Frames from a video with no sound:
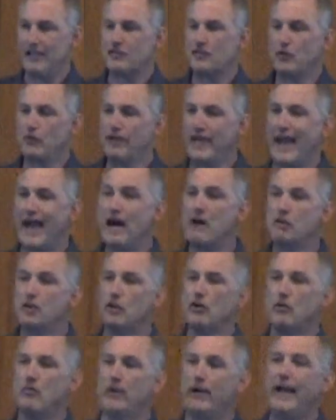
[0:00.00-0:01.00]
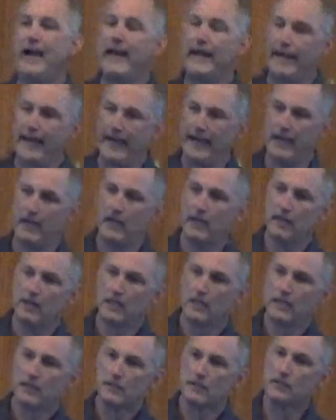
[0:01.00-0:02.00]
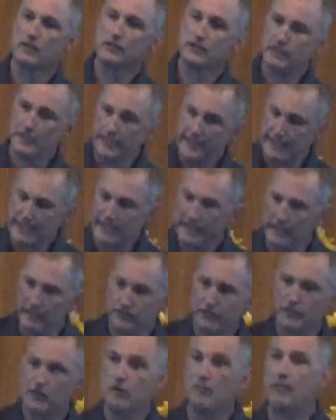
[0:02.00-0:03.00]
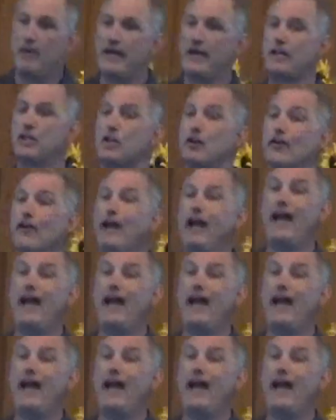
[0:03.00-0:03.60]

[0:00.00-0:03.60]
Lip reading: And so now you're ready to leave, to make